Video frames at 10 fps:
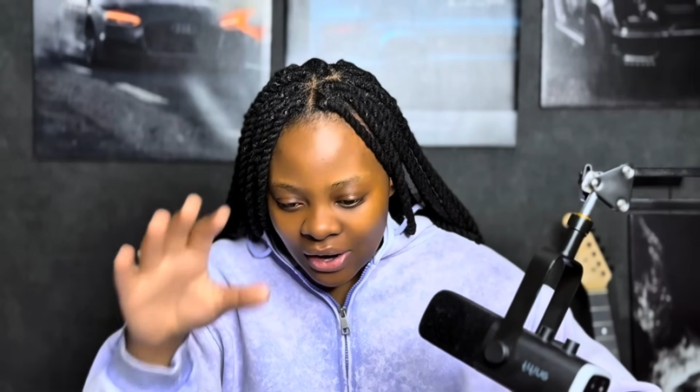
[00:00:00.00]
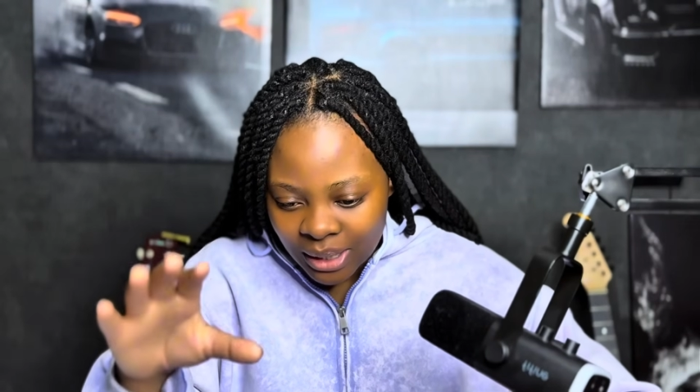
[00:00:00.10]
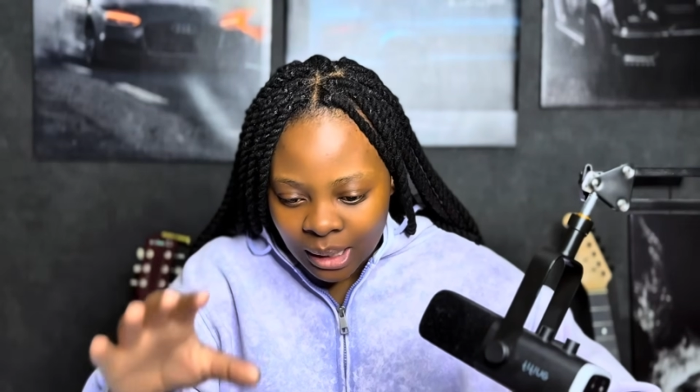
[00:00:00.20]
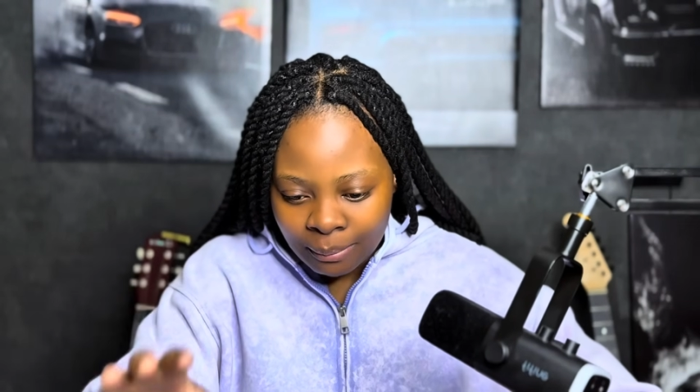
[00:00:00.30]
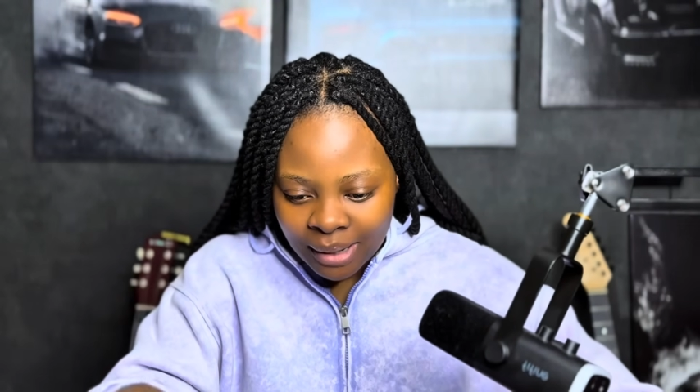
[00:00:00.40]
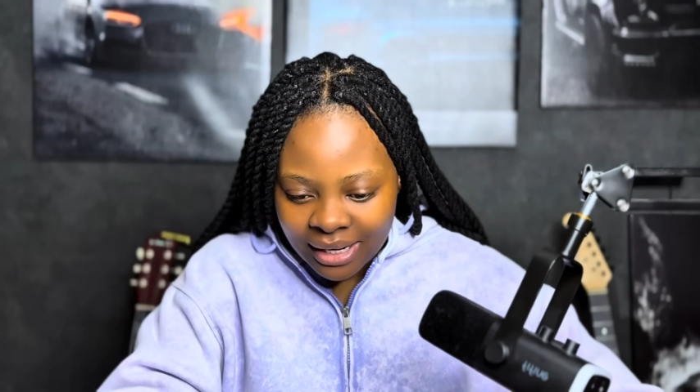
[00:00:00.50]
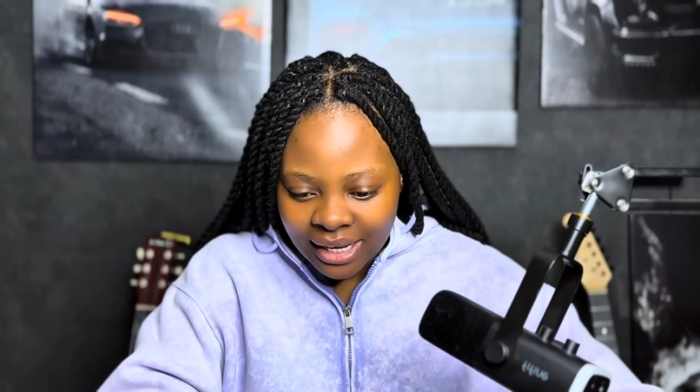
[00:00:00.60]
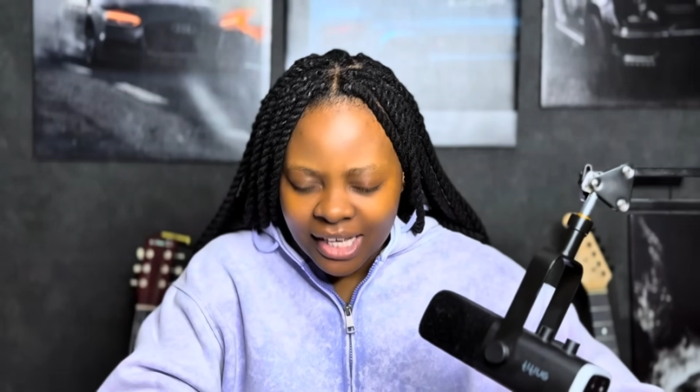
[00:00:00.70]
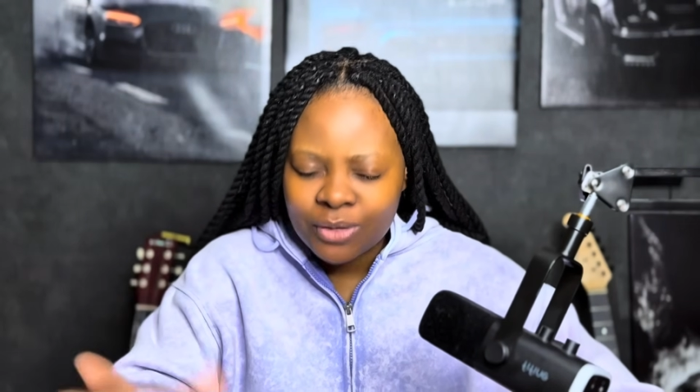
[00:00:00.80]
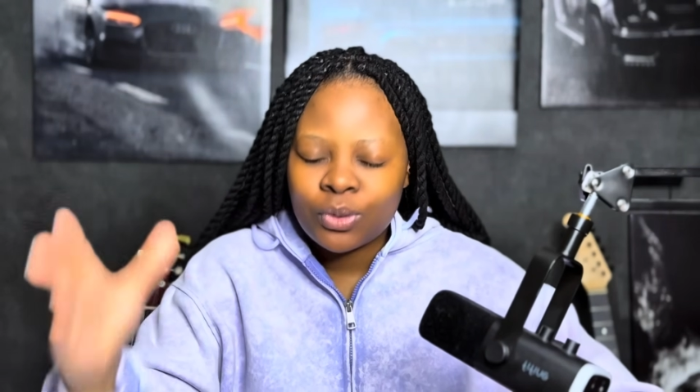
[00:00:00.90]
on a
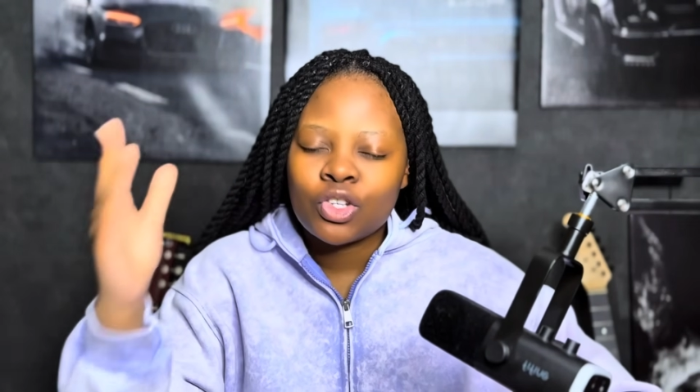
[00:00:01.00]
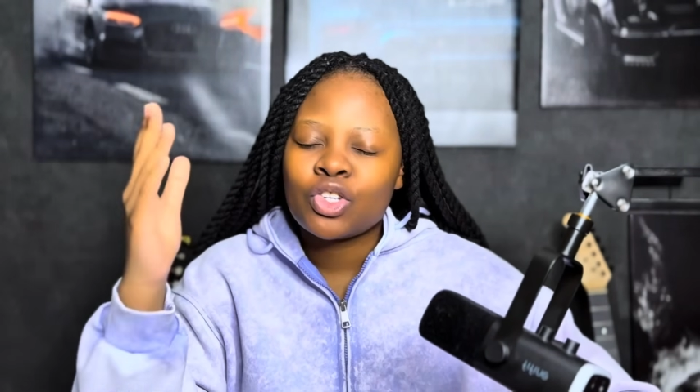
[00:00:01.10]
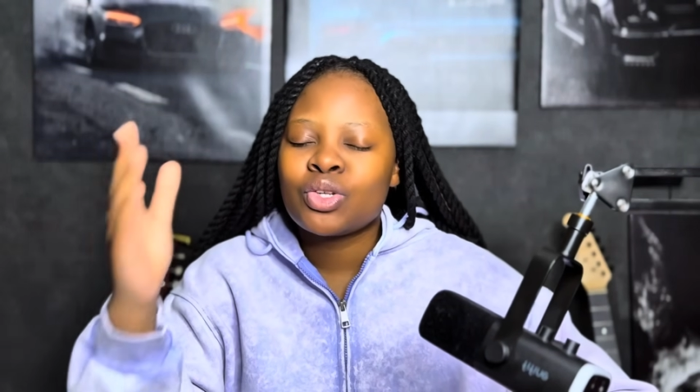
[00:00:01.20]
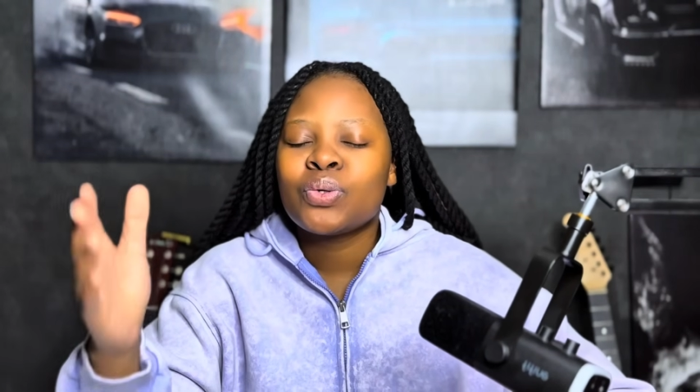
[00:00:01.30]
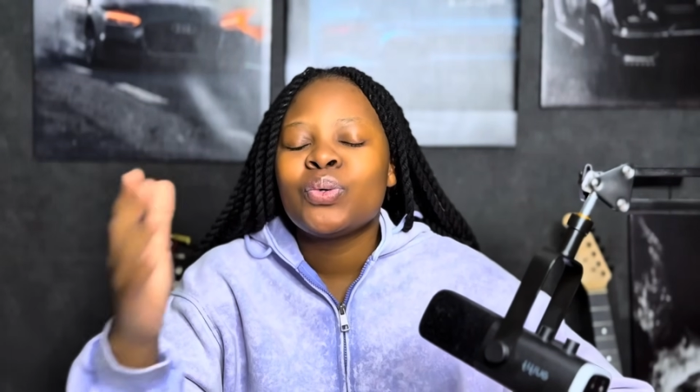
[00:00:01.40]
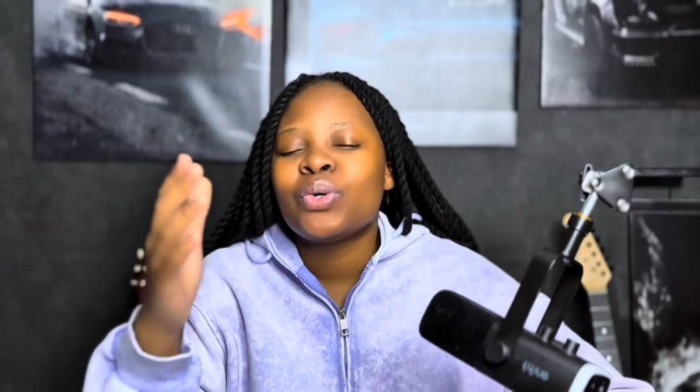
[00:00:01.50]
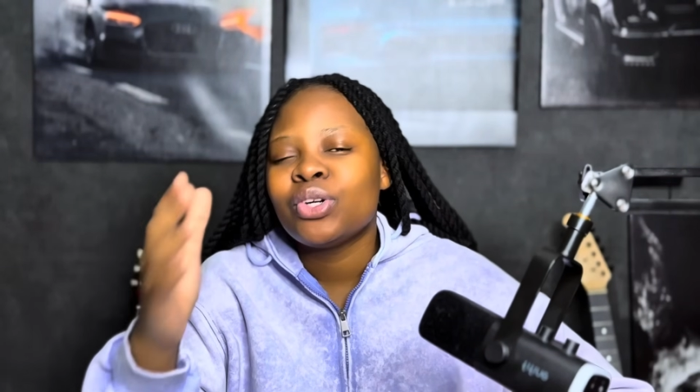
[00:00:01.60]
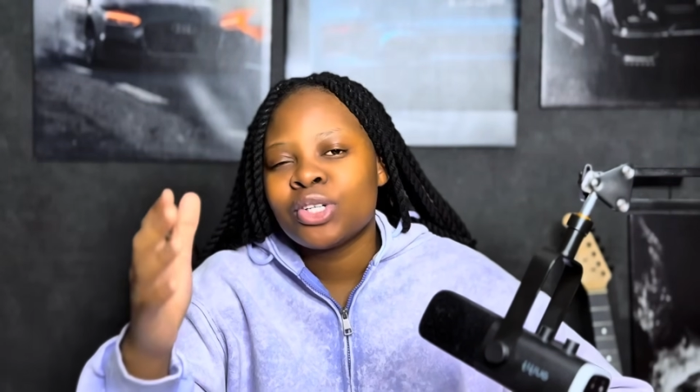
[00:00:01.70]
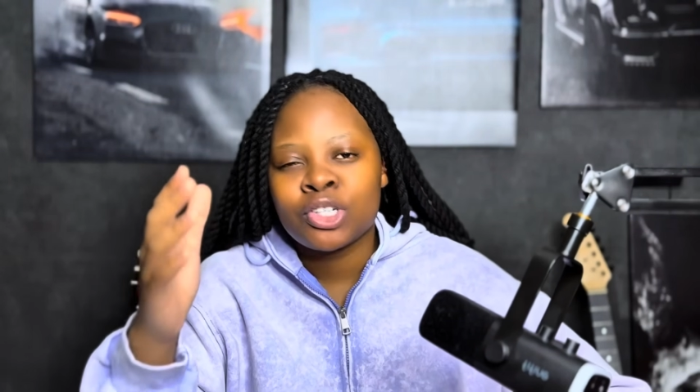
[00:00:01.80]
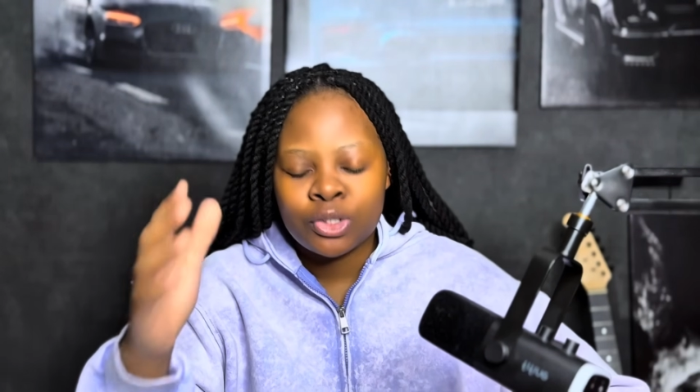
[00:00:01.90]
Monday. It was too
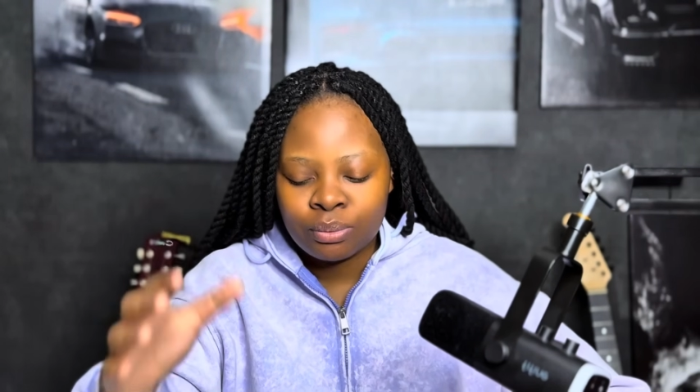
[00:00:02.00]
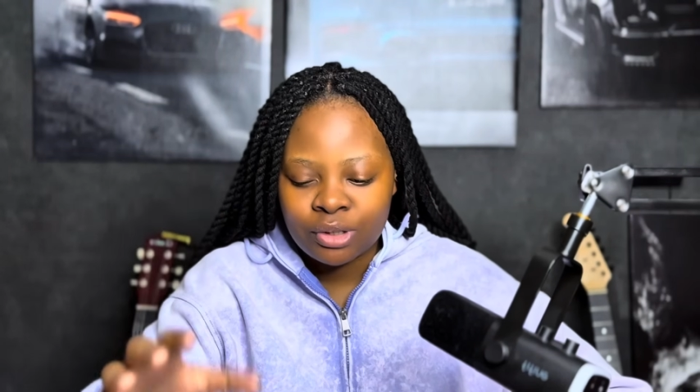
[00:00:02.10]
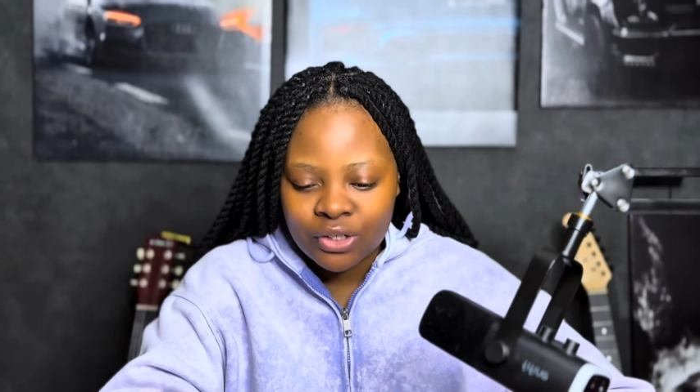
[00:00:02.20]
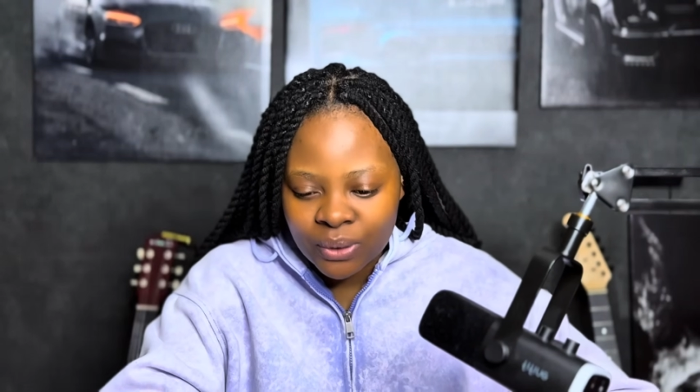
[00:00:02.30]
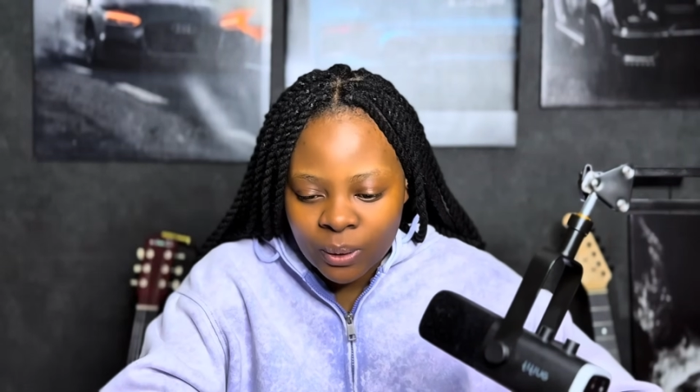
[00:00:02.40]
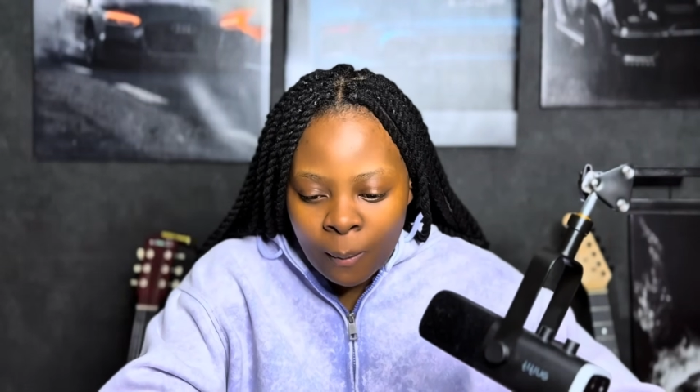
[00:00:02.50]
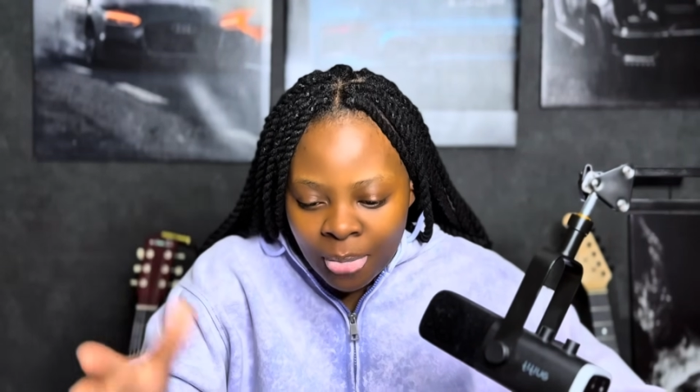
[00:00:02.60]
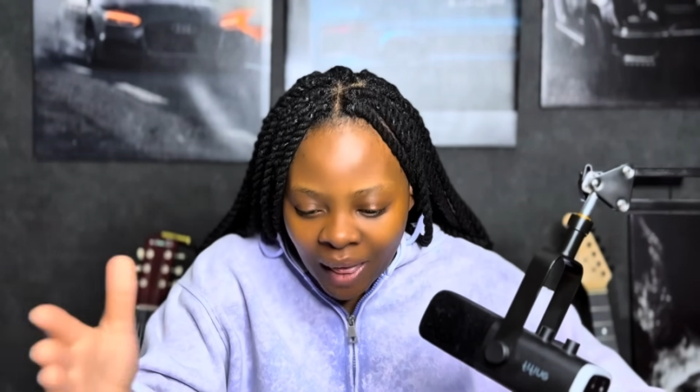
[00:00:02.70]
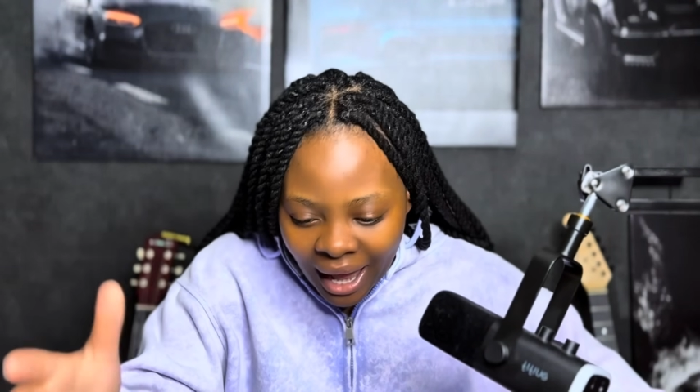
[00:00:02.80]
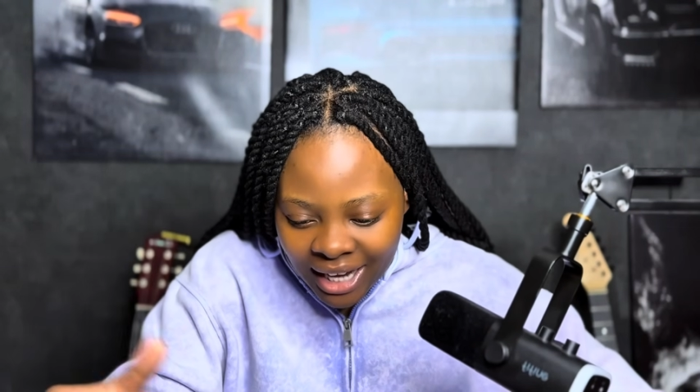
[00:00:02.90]
good to be true.
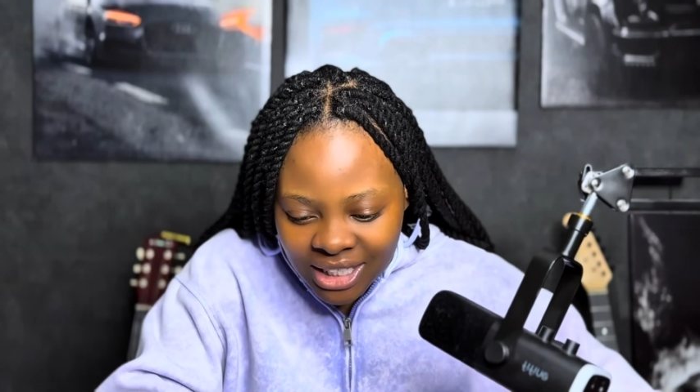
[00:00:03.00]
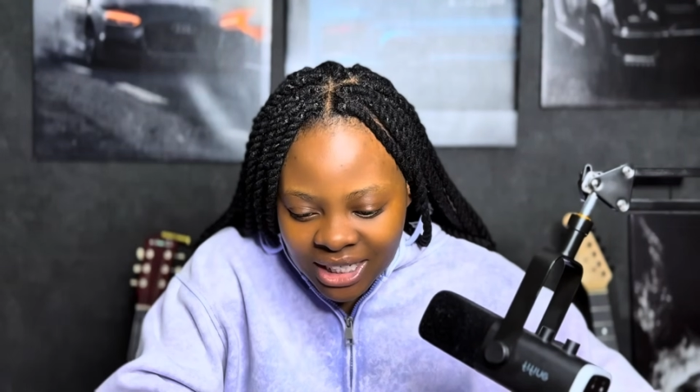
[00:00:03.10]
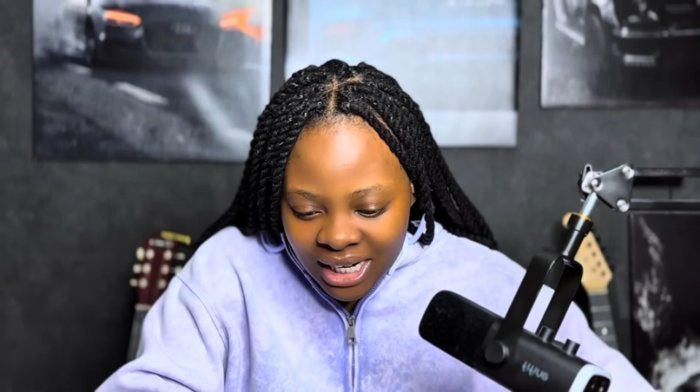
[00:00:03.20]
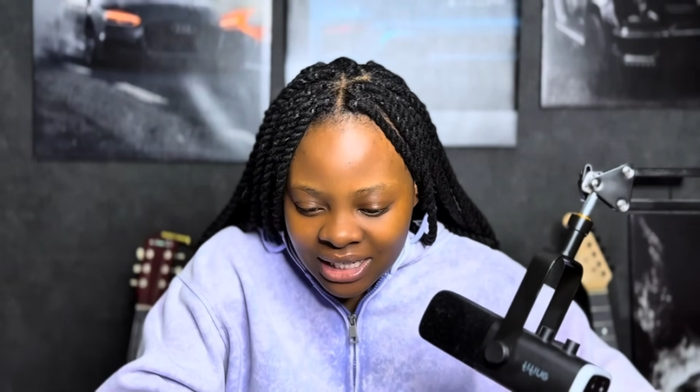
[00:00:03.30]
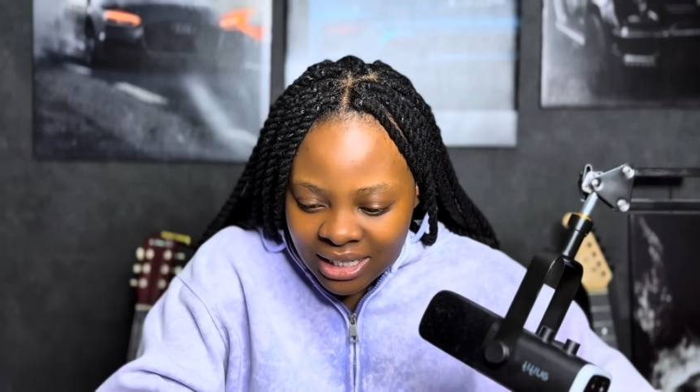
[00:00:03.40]
I shared